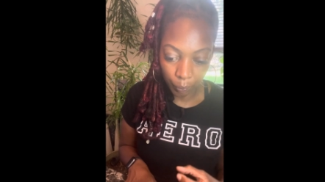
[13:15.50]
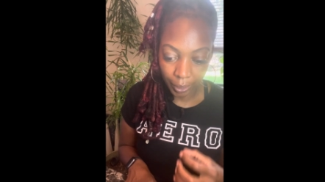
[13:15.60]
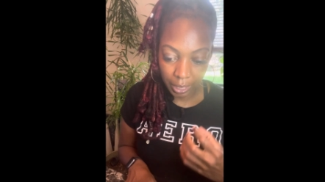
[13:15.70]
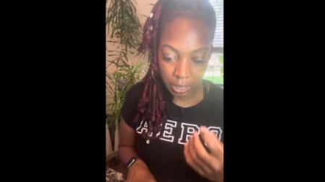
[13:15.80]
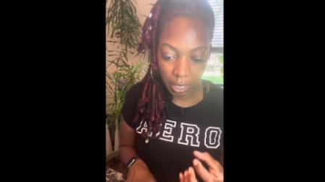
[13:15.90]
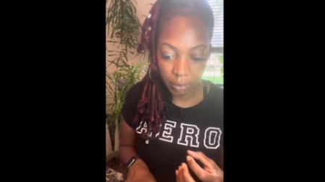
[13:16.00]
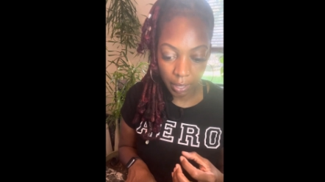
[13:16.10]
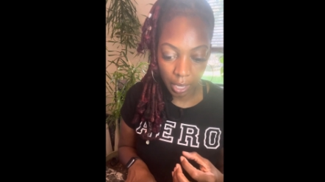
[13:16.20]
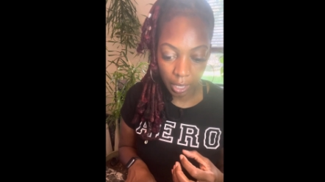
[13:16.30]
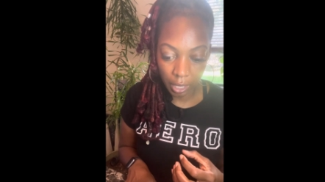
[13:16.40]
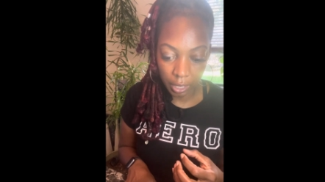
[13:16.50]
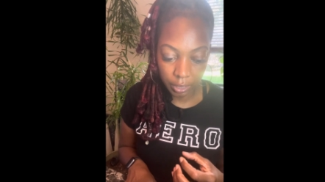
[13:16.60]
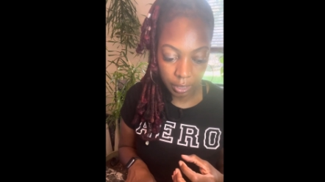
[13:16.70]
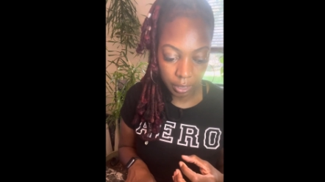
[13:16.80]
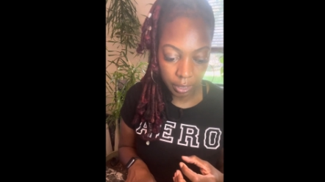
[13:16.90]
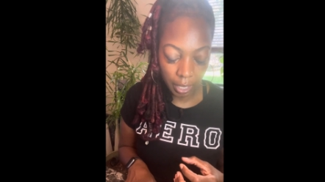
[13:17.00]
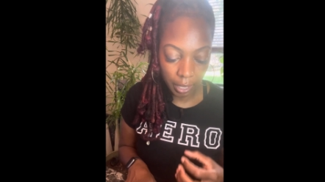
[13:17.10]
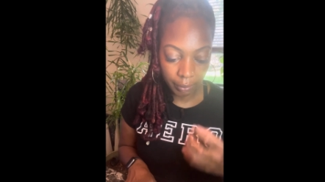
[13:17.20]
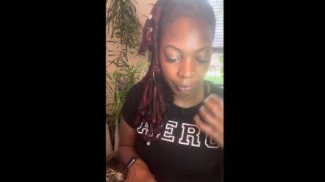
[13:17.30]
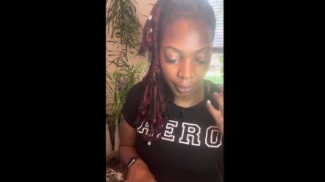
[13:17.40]
when I say that, it's just
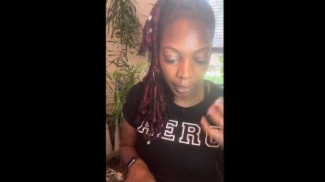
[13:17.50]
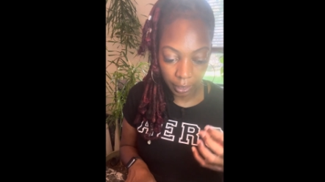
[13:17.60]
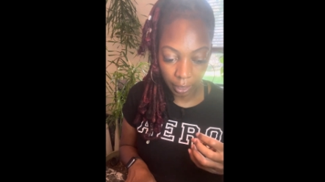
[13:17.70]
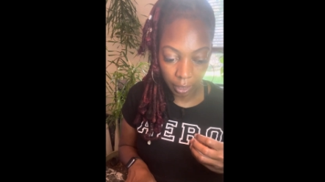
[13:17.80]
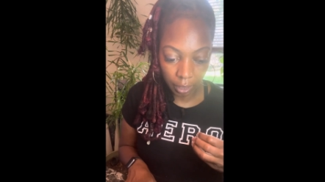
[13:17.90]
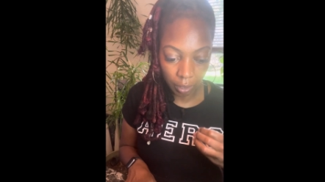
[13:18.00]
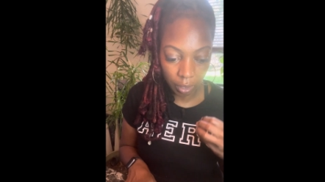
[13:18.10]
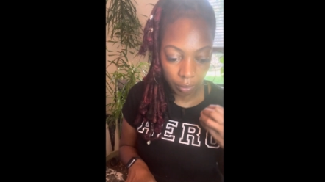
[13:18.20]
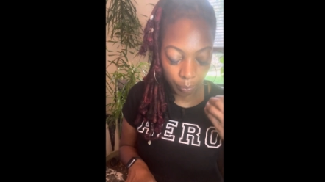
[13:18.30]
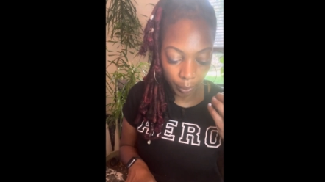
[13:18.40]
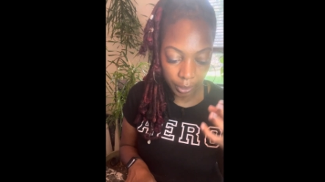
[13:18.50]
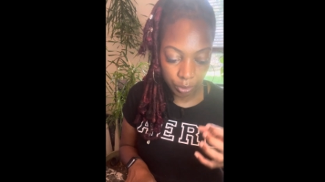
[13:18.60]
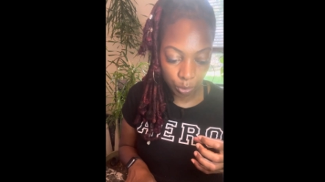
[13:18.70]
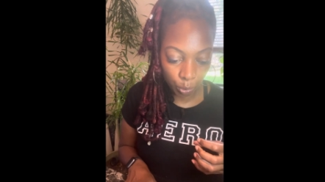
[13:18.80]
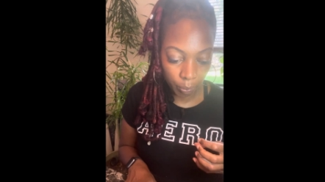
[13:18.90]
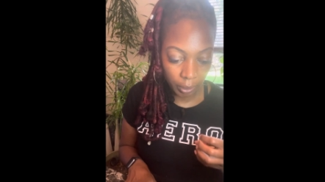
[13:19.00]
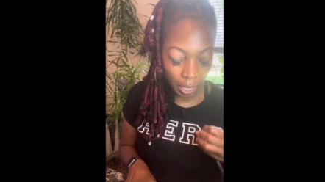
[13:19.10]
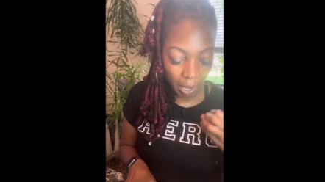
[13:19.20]
like thinking, brainstorming.